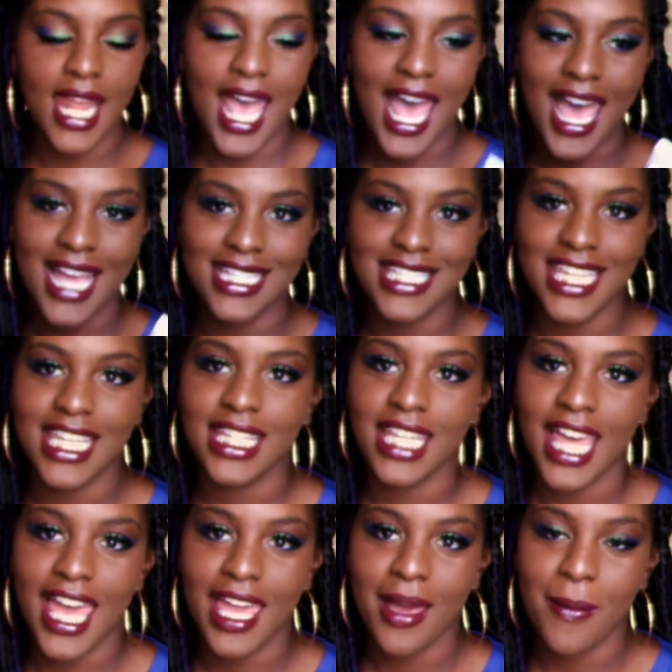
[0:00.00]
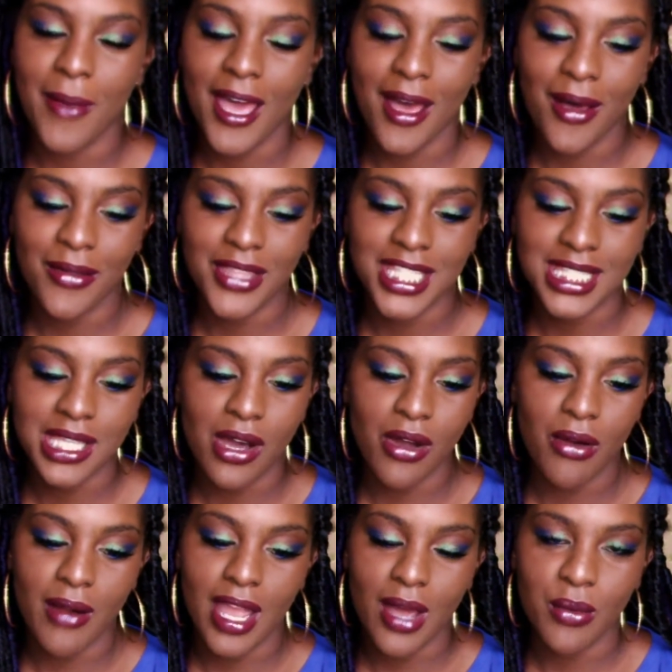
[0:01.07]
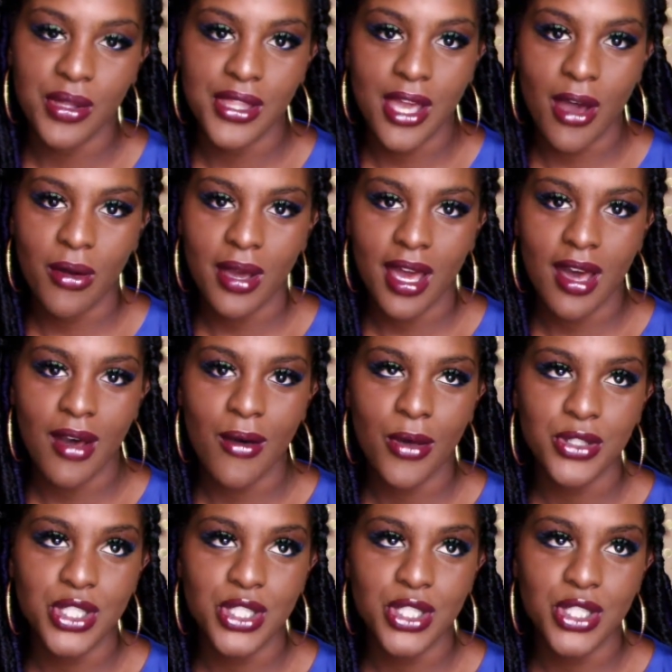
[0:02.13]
I didn't like about this go around with Xoxo,